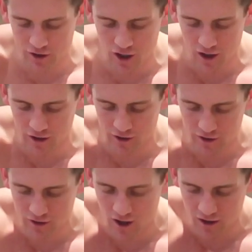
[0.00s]
the cock, you're
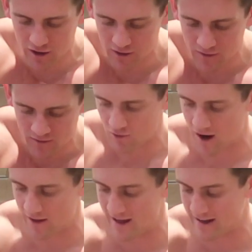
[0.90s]
the cock.
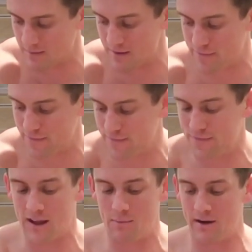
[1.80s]
Right, they're going to be
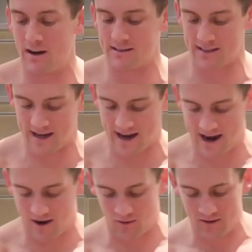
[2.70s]
flipping hard to get
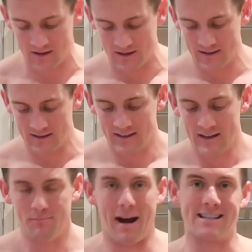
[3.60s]
out.
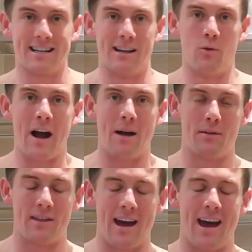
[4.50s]
Basically what
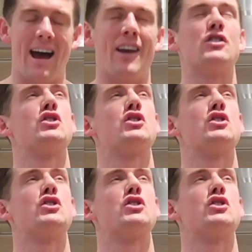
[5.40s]
happened there, and I